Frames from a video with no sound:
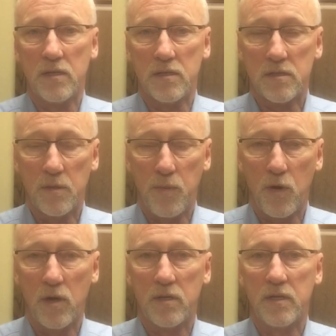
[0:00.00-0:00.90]

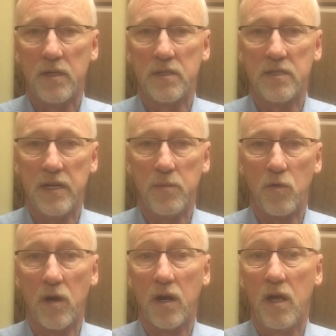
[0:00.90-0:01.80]
support and
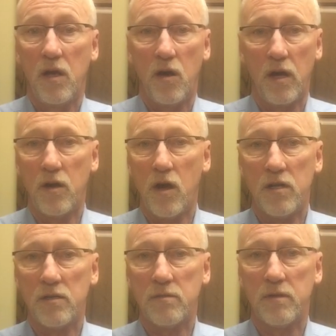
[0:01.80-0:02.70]
teamwork on
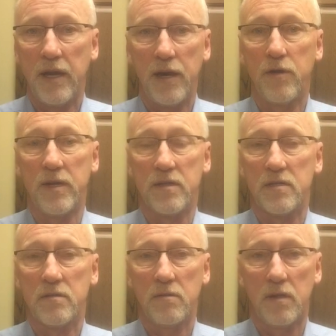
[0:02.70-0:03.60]
all
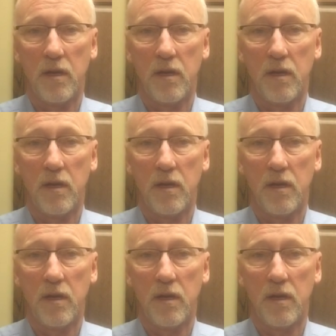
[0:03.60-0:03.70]
areas.